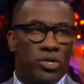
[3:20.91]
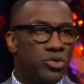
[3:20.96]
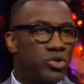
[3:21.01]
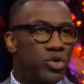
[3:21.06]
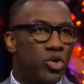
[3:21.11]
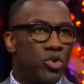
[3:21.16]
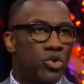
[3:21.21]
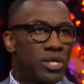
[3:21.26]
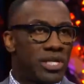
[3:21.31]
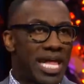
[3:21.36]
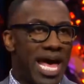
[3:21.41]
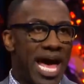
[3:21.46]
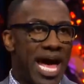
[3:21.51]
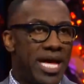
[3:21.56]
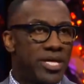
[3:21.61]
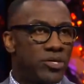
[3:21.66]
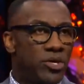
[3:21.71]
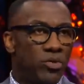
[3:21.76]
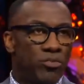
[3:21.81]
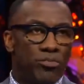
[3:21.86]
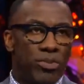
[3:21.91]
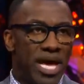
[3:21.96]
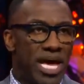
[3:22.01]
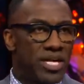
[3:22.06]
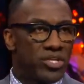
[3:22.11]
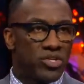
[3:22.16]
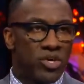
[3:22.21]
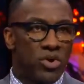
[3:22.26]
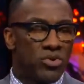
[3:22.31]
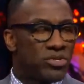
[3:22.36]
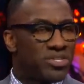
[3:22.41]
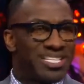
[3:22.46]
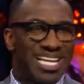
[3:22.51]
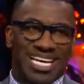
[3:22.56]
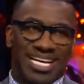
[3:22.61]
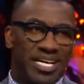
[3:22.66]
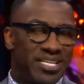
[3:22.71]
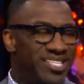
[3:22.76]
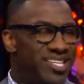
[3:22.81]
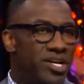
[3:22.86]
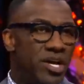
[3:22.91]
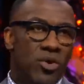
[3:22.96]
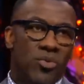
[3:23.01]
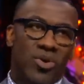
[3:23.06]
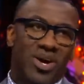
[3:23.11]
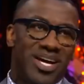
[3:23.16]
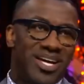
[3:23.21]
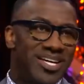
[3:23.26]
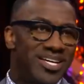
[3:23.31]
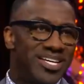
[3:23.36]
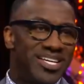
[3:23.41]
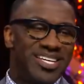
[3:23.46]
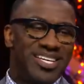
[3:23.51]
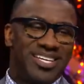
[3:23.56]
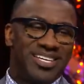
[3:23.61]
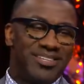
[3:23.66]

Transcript: You know, you're going to collide, you're going to bang shoulders. Like, you know what?